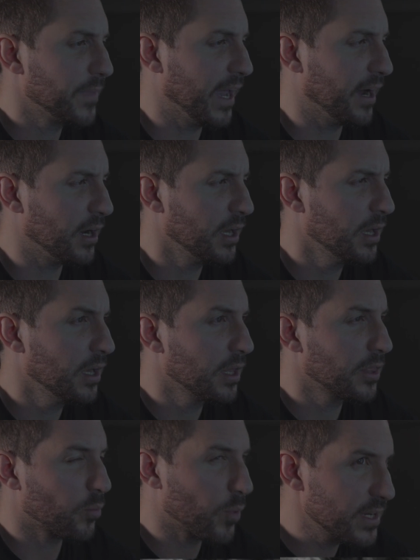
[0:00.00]
Now,
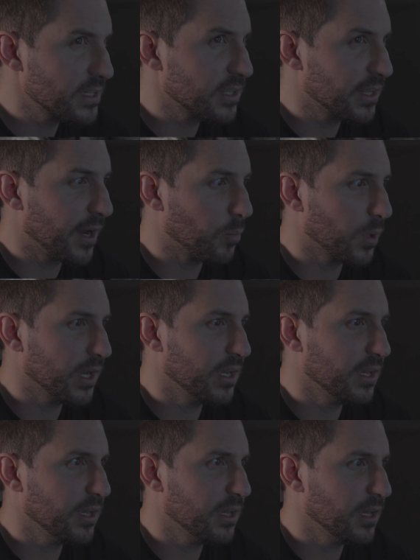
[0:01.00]
the reason that
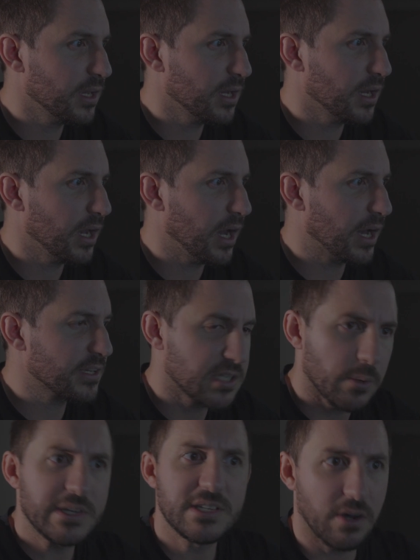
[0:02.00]
we are
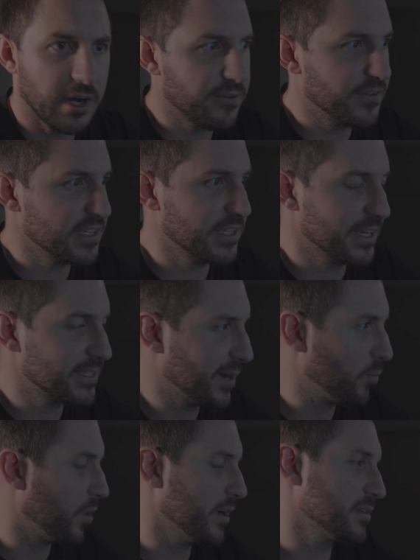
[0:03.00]
so excited for this
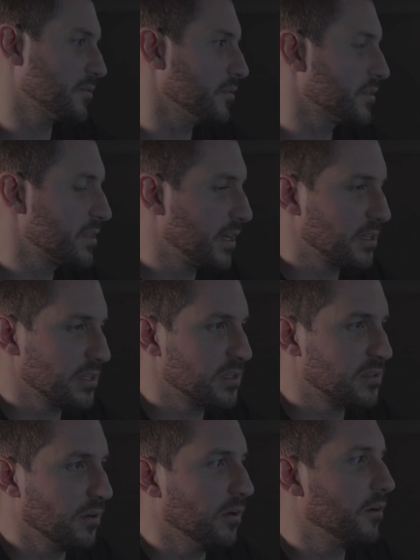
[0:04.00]
headset and why it's caused such a
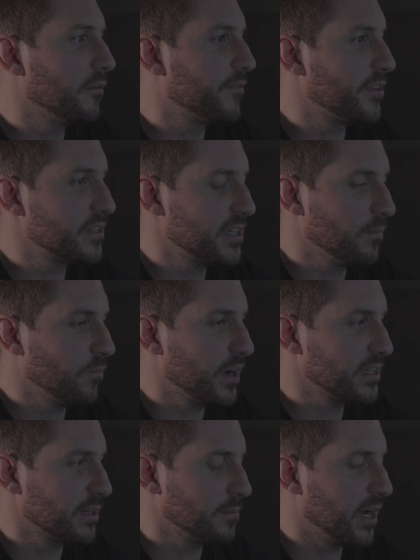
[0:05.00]
stir for the sim
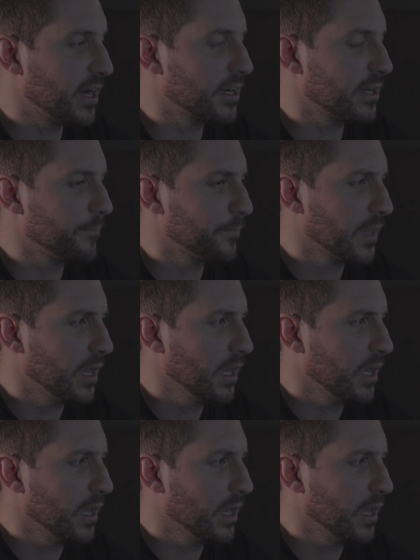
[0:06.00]
racing market